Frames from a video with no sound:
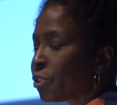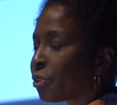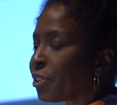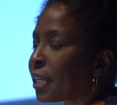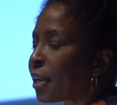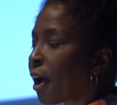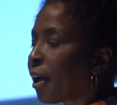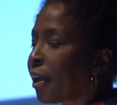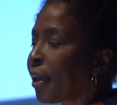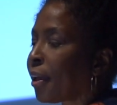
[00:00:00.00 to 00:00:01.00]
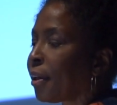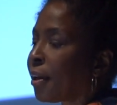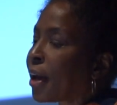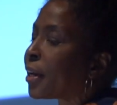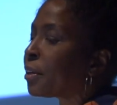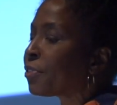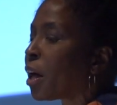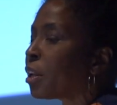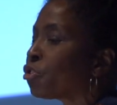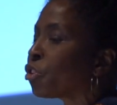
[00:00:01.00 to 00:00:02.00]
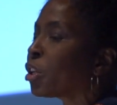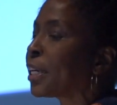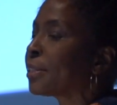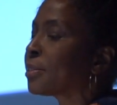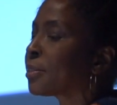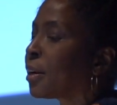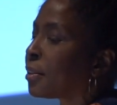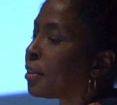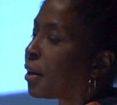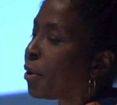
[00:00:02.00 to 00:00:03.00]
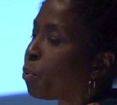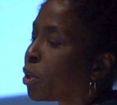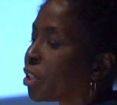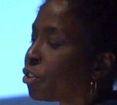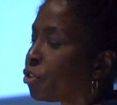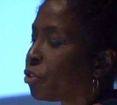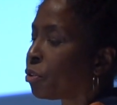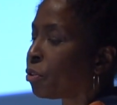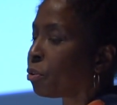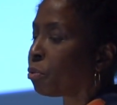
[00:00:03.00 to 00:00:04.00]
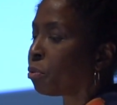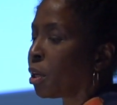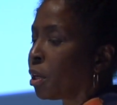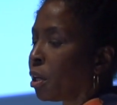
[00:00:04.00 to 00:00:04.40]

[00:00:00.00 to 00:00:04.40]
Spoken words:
So then I got out of college early and decided that I wanted to